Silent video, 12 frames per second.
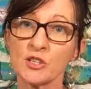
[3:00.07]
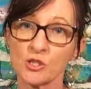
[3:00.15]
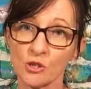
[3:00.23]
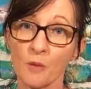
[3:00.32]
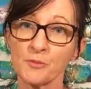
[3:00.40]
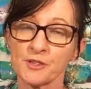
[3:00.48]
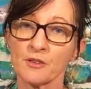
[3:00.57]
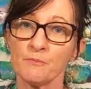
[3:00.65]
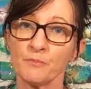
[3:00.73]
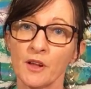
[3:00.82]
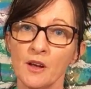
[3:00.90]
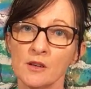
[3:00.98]
stops them.
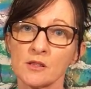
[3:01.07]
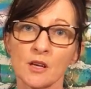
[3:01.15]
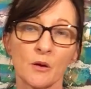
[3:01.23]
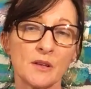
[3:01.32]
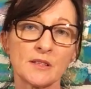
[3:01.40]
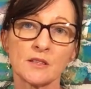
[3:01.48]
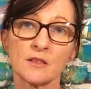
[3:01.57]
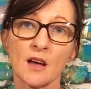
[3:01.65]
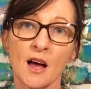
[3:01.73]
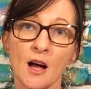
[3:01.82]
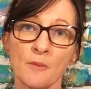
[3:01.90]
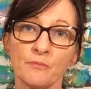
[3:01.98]
So it's
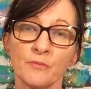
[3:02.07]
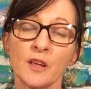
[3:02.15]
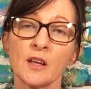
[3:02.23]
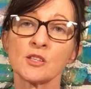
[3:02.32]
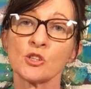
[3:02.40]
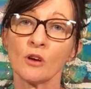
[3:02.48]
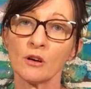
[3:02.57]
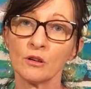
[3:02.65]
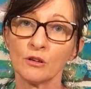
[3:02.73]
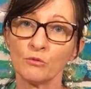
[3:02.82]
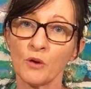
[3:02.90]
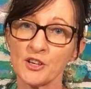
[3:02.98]
not a
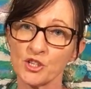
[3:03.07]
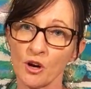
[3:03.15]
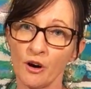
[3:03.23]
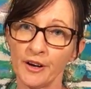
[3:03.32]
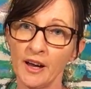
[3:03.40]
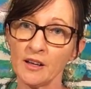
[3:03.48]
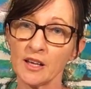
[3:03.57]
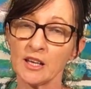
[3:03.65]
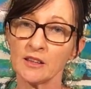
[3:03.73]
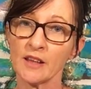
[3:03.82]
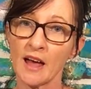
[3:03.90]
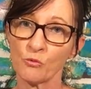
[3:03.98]
good one to honor
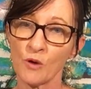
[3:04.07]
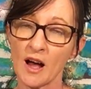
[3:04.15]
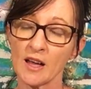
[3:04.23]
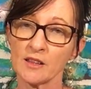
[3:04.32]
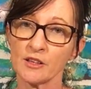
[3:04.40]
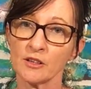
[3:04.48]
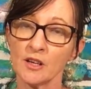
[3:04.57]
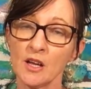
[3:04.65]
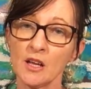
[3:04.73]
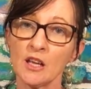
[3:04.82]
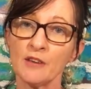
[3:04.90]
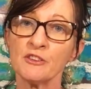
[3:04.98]
in that way, that
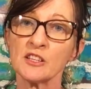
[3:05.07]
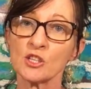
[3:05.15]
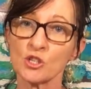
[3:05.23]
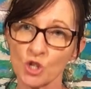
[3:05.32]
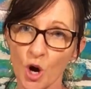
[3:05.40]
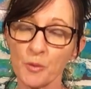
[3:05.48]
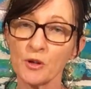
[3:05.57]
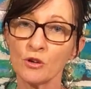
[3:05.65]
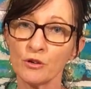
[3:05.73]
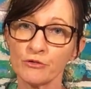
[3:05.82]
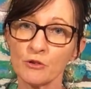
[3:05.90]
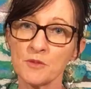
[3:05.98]
if it's stopping
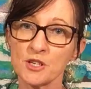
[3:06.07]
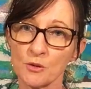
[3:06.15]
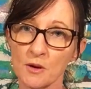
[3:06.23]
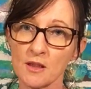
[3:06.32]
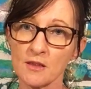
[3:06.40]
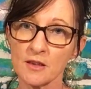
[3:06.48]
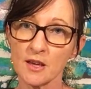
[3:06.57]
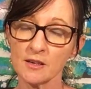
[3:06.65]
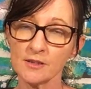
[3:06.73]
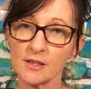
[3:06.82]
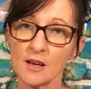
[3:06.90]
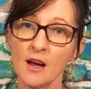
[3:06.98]
you from doing
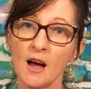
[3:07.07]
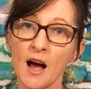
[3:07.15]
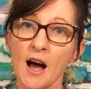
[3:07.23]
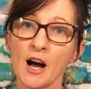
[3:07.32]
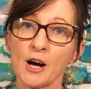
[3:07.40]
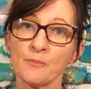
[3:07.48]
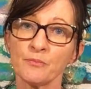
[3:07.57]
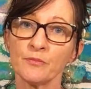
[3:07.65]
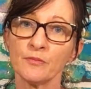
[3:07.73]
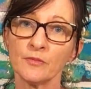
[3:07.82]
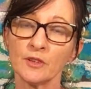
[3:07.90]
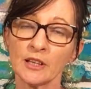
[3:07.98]
things,
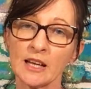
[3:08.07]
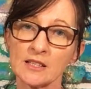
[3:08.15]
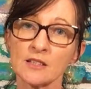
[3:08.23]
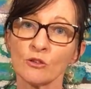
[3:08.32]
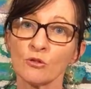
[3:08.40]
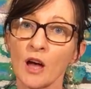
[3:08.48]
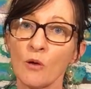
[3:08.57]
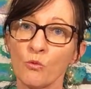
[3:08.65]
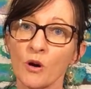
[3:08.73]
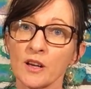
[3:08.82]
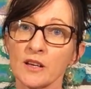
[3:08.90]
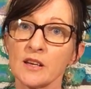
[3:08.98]
let's look at
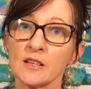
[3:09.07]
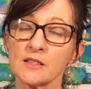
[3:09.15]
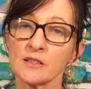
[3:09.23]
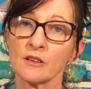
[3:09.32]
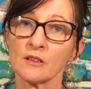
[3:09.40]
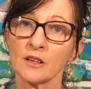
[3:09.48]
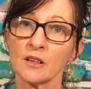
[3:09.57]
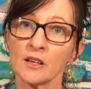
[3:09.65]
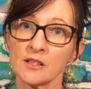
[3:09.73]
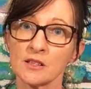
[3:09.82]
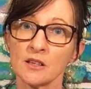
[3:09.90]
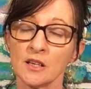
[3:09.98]
what it is that
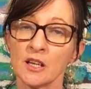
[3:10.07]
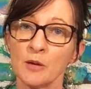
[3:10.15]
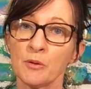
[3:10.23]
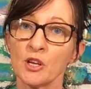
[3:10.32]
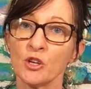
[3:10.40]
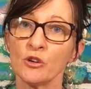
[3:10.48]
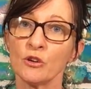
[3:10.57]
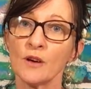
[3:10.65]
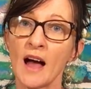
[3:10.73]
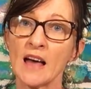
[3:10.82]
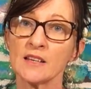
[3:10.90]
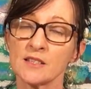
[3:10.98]
it's inhibiting you,
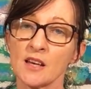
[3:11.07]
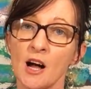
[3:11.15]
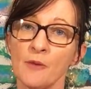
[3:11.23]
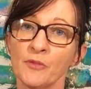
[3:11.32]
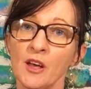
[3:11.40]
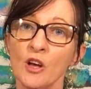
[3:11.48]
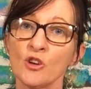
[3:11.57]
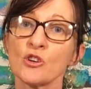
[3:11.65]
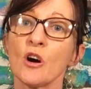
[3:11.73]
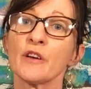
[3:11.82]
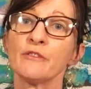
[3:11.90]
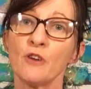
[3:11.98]
and
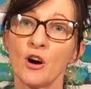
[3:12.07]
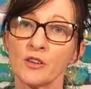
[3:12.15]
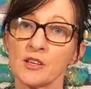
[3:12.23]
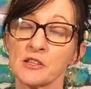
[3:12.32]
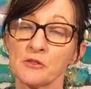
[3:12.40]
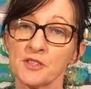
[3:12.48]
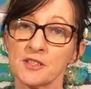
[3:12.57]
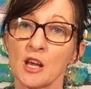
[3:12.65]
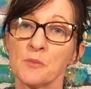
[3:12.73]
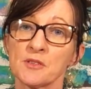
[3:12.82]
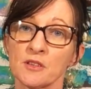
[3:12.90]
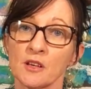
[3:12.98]
try to find those little
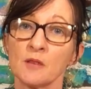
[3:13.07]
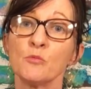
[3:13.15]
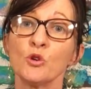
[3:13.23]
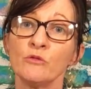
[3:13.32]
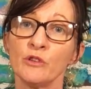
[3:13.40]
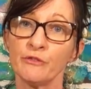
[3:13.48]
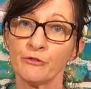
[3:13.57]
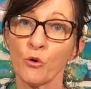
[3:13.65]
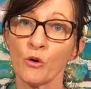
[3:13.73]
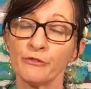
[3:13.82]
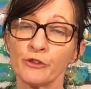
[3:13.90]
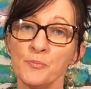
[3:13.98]
steps that can move you
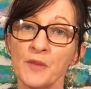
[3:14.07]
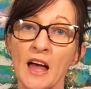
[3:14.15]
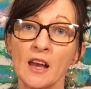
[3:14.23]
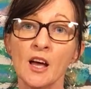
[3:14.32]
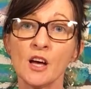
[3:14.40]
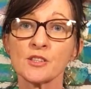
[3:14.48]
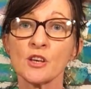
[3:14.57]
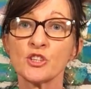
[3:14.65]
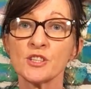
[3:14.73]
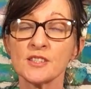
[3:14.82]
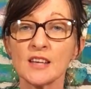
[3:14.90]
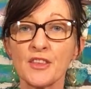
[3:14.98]
forward from that. So
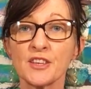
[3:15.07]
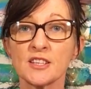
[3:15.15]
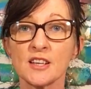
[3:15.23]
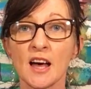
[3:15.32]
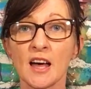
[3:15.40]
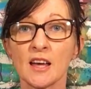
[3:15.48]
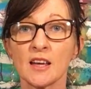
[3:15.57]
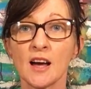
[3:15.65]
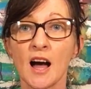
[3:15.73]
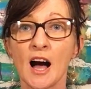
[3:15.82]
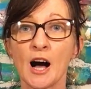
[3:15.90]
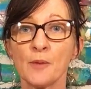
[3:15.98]
just the other day,
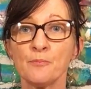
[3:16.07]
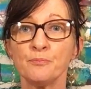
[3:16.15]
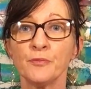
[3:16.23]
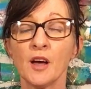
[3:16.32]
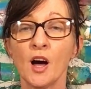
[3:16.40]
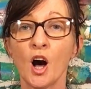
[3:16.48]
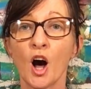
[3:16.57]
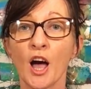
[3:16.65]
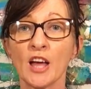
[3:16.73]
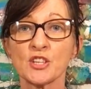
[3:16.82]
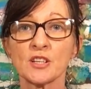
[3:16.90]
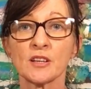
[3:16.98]
I
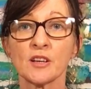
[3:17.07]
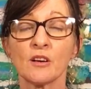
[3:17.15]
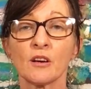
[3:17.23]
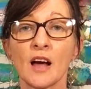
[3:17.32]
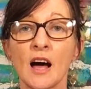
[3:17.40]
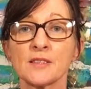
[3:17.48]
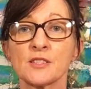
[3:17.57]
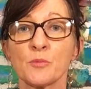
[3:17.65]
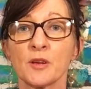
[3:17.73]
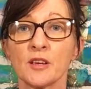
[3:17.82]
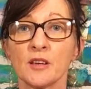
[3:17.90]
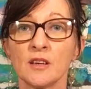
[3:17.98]
actually got asked to
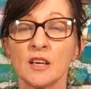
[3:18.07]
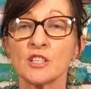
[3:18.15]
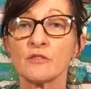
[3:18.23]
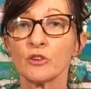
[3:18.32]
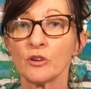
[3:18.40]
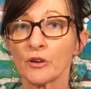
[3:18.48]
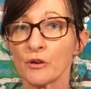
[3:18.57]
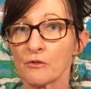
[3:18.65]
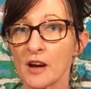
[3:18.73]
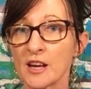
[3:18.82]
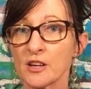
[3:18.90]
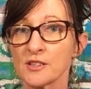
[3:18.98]
be interviewed on a
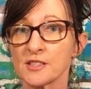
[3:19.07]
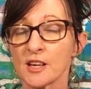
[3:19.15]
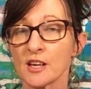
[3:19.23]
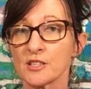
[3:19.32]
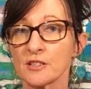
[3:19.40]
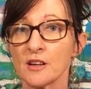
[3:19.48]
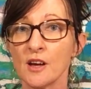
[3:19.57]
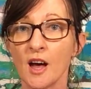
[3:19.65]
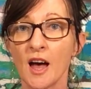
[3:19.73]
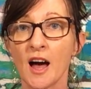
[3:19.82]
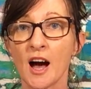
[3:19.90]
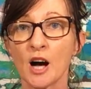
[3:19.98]
radio station.
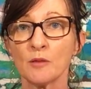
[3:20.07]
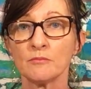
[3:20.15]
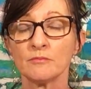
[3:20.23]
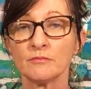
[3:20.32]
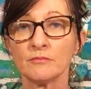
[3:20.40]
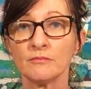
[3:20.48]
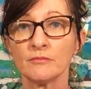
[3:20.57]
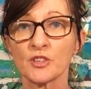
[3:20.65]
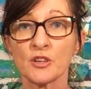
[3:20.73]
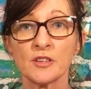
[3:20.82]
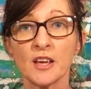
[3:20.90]
So